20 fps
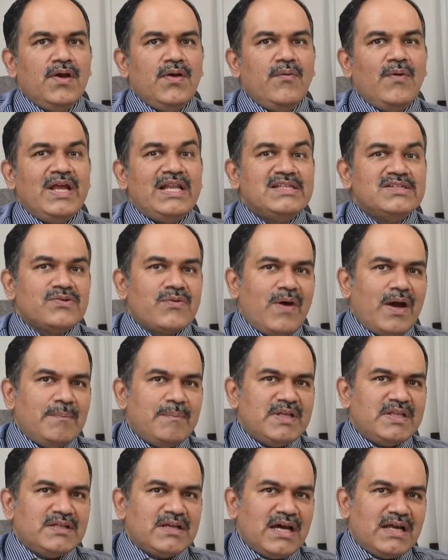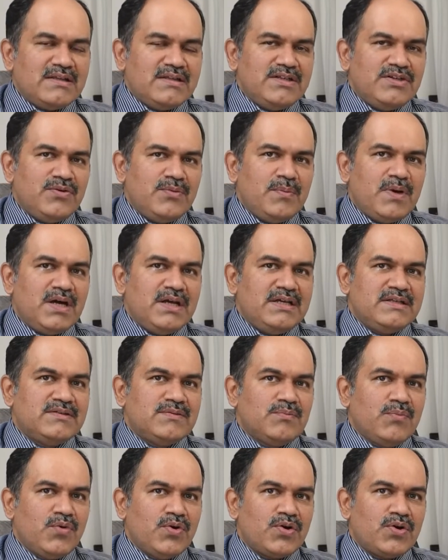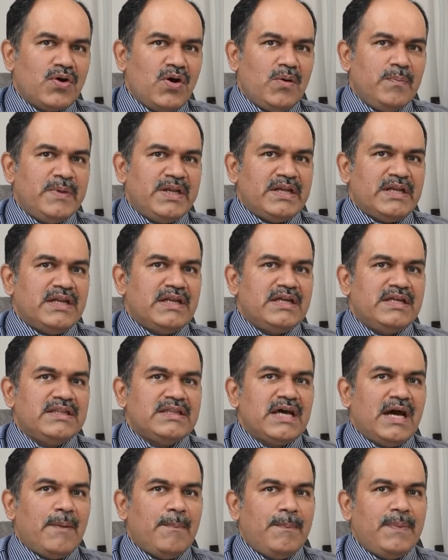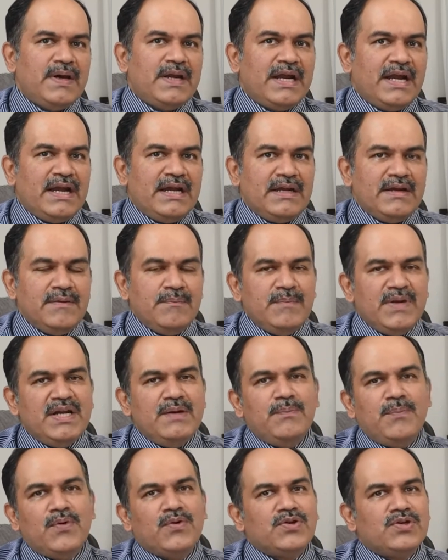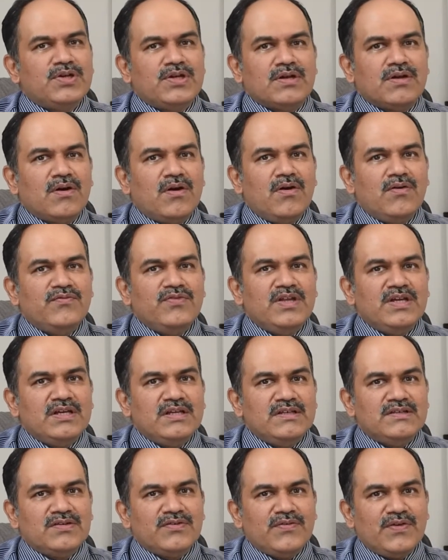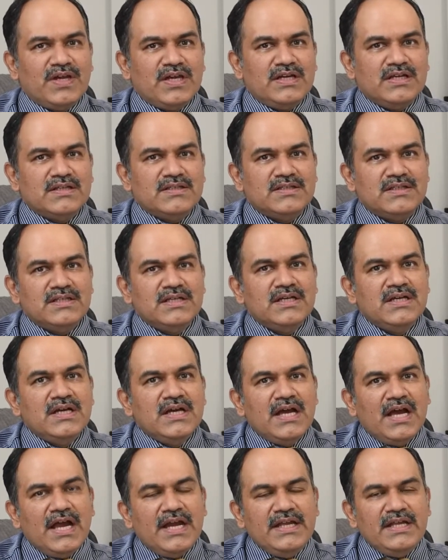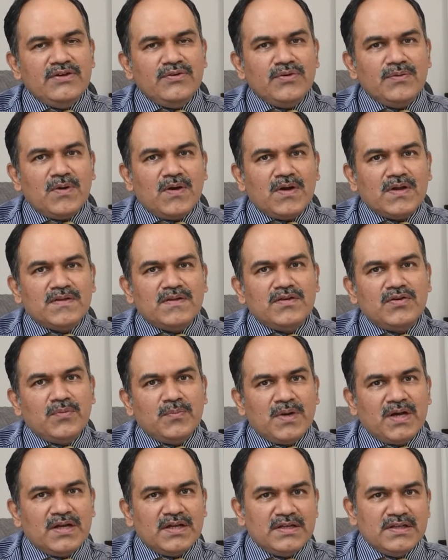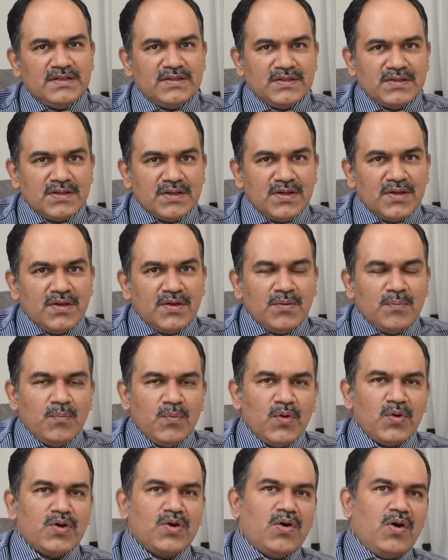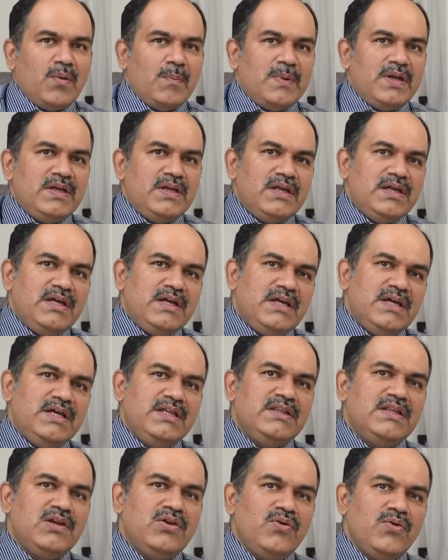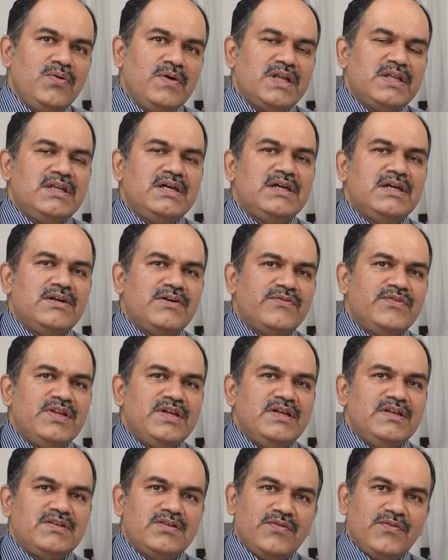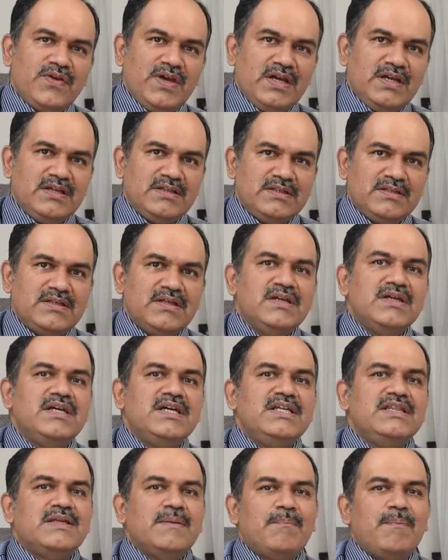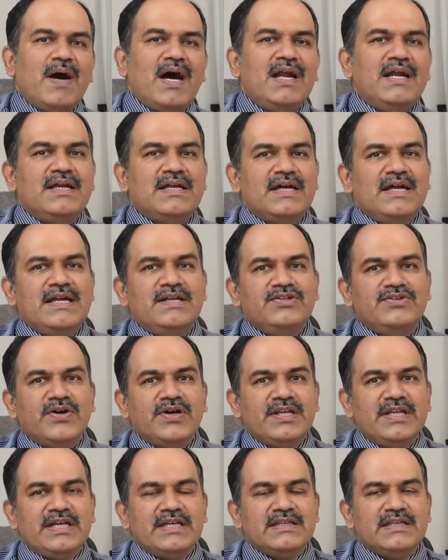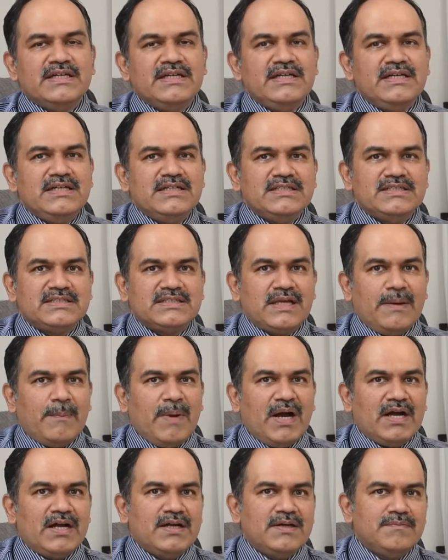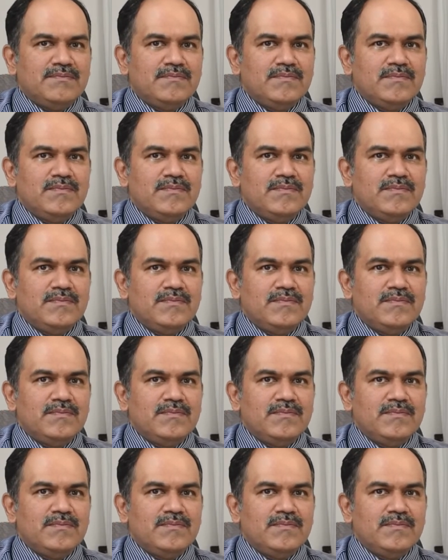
While squamous carcinoma is more common in the upper and mid portion of the esophagus, adenocarcinoma is more common in the lower third of the esophagus, in the part adjoining the stomach.